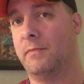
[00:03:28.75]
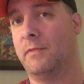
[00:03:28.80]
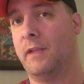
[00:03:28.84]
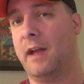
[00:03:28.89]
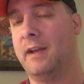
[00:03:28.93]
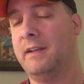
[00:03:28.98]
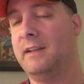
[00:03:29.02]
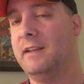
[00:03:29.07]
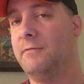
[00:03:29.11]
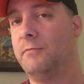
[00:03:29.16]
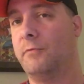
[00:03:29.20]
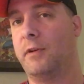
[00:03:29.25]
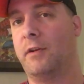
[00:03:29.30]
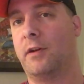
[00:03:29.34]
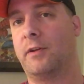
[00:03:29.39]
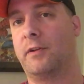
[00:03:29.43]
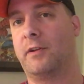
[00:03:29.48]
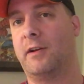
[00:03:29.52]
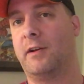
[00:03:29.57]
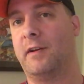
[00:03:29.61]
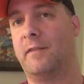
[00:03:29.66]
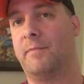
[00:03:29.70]
I need one
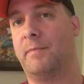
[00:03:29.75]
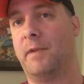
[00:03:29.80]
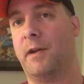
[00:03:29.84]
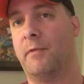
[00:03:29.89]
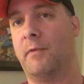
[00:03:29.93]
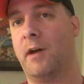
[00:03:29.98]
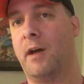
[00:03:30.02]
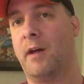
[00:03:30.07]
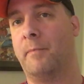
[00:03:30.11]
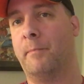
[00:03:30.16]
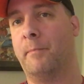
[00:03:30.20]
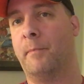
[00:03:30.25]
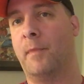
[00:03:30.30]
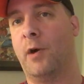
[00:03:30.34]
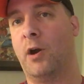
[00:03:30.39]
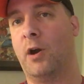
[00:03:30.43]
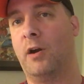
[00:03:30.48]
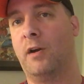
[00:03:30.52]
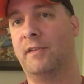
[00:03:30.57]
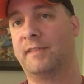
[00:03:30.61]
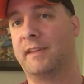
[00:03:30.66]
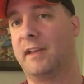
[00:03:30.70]
autographed by Ron
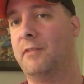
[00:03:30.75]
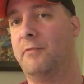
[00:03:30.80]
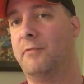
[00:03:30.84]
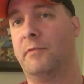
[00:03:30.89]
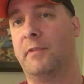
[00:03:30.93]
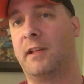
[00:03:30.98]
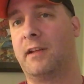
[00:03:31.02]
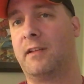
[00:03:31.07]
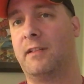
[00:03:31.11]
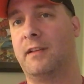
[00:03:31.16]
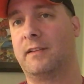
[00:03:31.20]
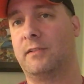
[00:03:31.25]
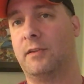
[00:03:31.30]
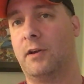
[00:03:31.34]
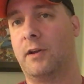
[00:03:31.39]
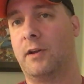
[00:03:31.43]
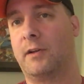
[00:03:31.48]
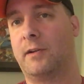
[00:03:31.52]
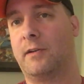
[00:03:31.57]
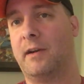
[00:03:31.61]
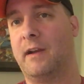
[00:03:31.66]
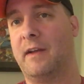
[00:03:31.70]
Mars. I don't really collect
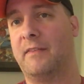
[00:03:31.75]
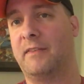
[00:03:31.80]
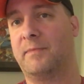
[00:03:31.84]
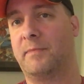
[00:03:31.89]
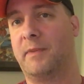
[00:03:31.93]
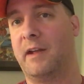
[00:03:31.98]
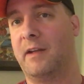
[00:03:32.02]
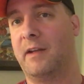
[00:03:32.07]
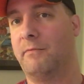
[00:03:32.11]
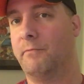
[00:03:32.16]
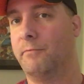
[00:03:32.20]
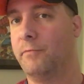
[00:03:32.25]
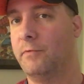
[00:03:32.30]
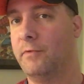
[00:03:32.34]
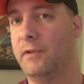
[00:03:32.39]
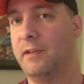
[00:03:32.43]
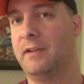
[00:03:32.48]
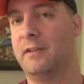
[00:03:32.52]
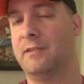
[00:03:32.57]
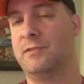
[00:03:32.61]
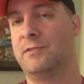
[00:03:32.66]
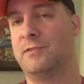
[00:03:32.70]
autographs, but I
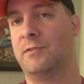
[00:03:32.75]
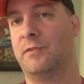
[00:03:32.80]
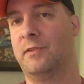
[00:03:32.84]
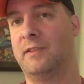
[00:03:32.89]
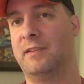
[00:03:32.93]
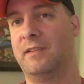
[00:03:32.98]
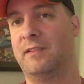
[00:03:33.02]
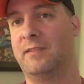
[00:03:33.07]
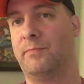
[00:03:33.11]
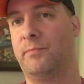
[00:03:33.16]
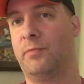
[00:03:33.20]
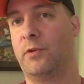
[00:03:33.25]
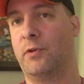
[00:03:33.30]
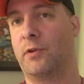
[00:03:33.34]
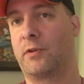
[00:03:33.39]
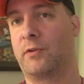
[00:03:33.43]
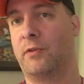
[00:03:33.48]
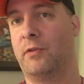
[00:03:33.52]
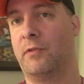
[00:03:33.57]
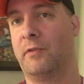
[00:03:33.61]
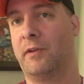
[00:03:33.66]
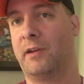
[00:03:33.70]
really enjoyed this book
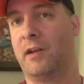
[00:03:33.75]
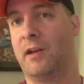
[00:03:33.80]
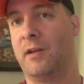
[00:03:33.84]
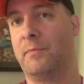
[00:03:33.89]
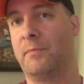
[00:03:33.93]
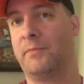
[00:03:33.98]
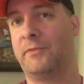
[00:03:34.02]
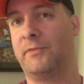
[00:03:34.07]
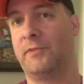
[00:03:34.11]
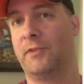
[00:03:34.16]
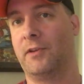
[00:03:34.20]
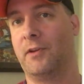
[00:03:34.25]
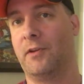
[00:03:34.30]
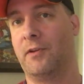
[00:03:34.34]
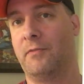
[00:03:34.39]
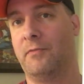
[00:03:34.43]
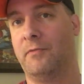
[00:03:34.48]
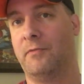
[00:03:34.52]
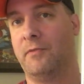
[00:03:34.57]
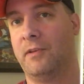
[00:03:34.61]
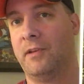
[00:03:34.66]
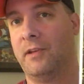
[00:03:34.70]
growing up, so
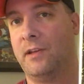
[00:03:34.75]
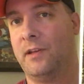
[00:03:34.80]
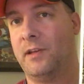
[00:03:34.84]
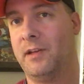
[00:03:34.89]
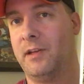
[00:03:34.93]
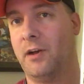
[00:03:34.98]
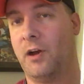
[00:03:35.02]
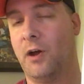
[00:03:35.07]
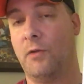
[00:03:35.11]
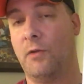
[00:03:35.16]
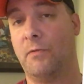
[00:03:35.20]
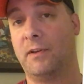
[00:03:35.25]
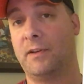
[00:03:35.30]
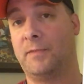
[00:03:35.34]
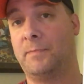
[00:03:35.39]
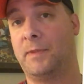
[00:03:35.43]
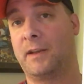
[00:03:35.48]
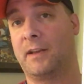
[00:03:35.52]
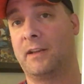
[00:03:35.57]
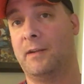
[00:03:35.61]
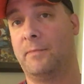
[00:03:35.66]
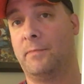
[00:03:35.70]
always
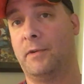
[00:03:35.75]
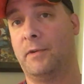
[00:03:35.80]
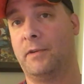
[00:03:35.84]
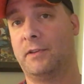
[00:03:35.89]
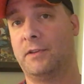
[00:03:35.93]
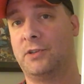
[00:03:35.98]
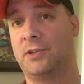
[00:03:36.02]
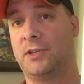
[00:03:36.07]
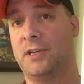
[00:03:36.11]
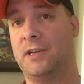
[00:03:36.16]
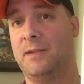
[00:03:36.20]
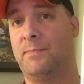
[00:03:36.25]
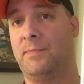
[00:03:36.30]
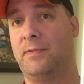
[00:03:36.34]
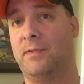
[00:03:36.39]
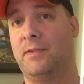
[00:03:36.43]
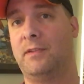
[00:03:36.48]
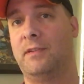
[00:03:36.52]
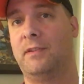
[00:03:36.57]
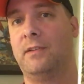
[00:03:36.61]
pick it up on the cheap.